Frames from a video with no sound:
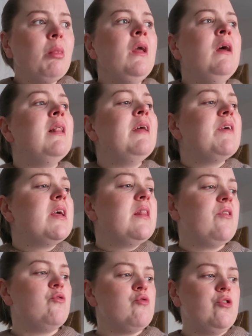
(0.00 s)
Living in
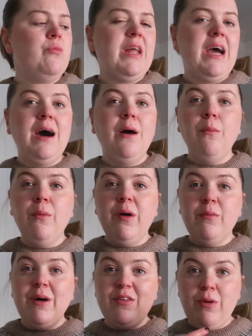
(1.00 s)
this room now,
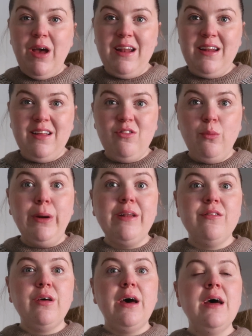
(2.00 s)
as we're heading into
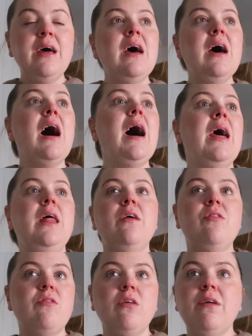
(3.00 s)
winter, I
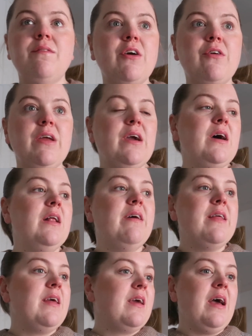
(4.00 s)
still love the green colour.
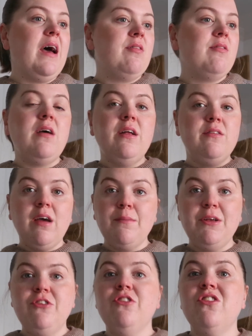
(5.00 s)
I think it adds a
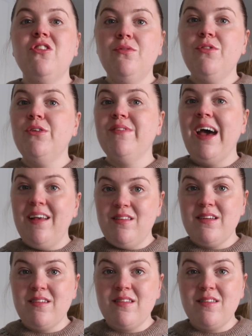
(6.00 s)
dimension to the room that
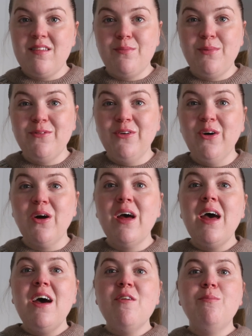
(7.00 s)
hasn't existed before,
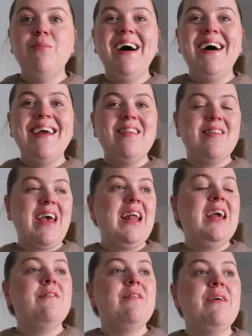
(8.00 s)
but it's
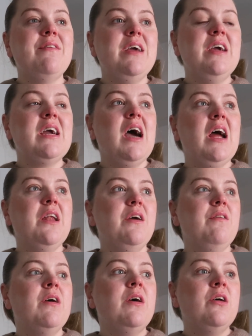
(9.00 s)
getting very kind of